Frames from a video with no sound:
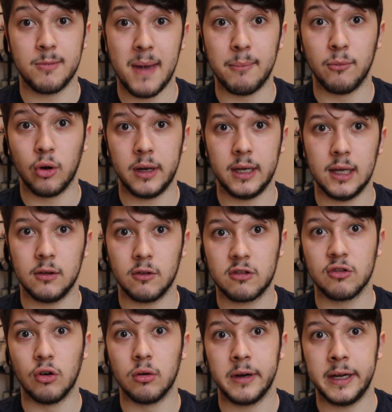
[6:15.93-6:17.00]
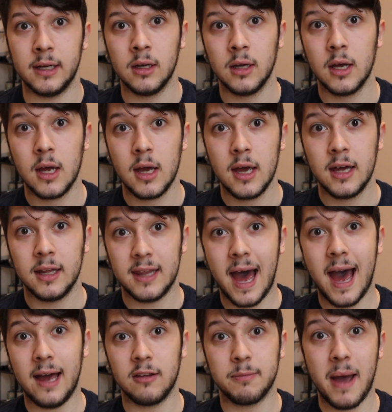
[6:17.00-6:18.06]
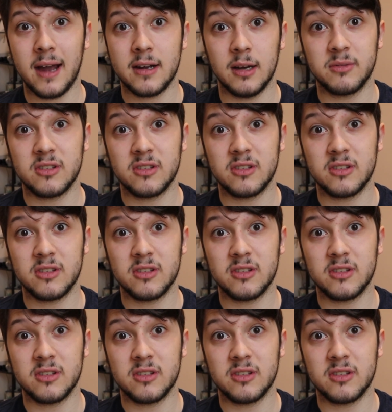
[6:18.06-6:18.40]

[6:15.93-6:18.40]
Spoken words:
memory and storing that as backup.